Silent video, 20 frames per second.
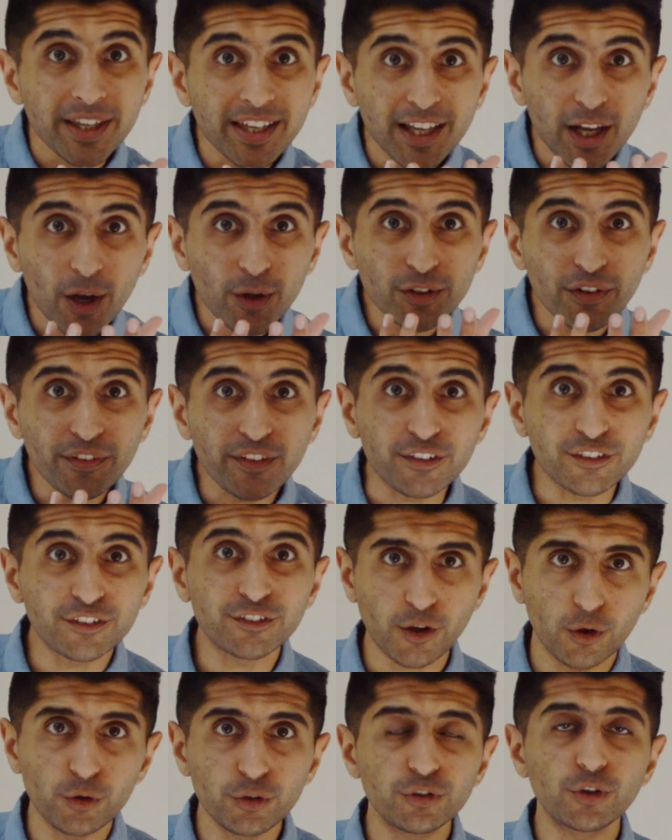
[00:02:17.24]
can go to the
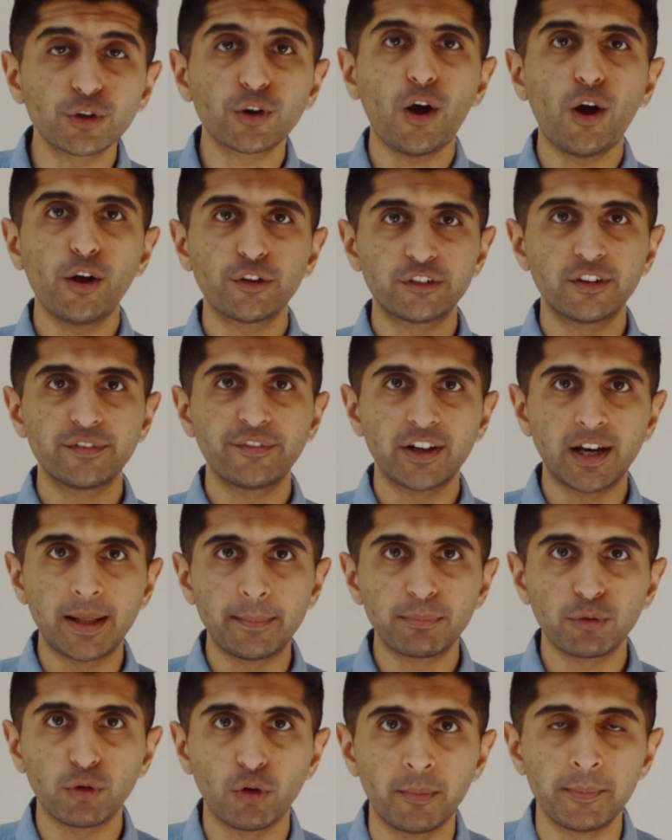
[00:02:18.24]
social costs of
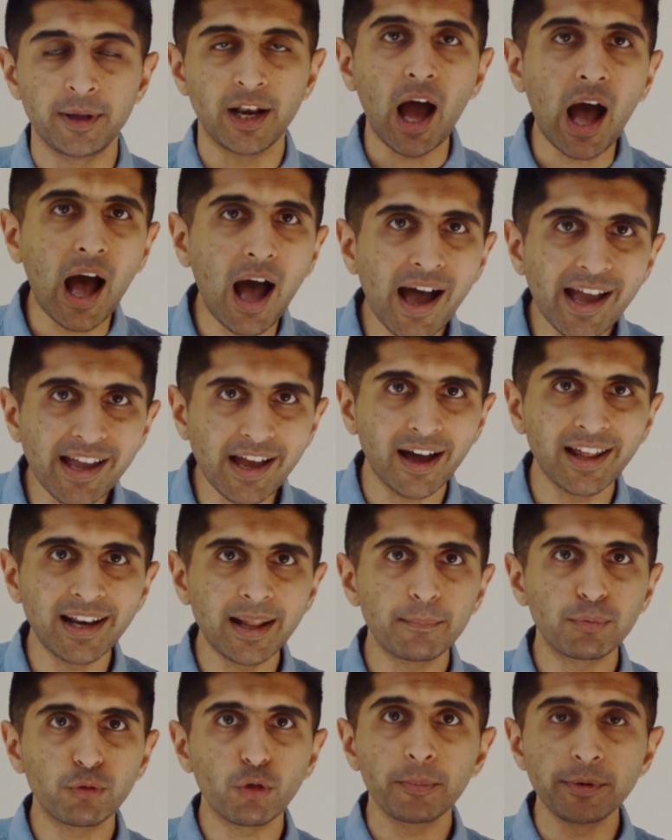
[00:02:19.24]
unemployment, high
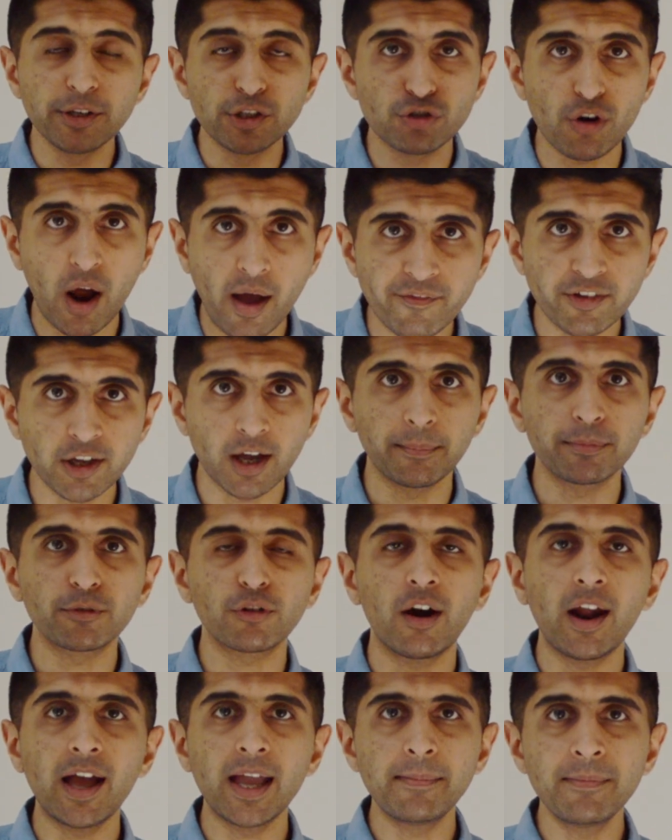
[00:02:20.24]
unemployment driving up
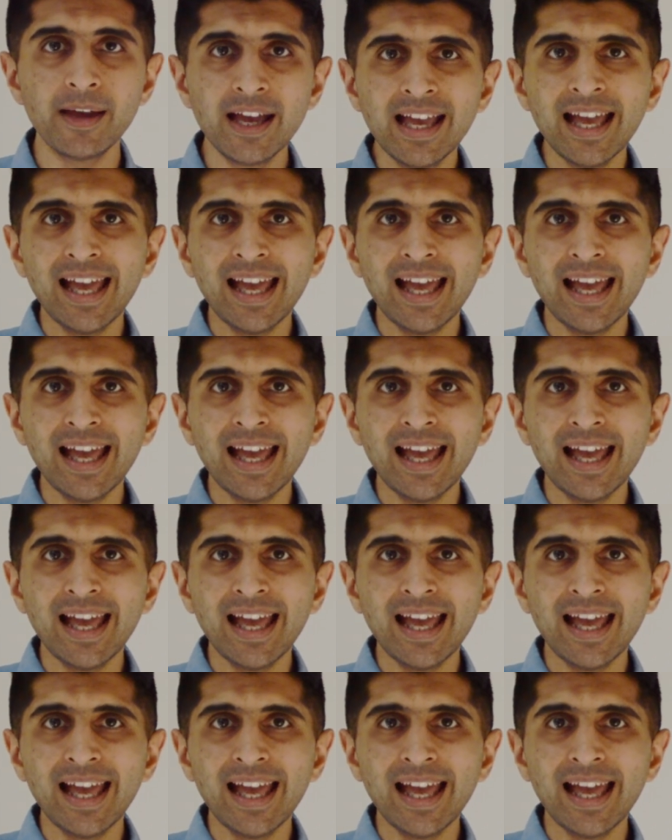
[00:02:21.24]
crime,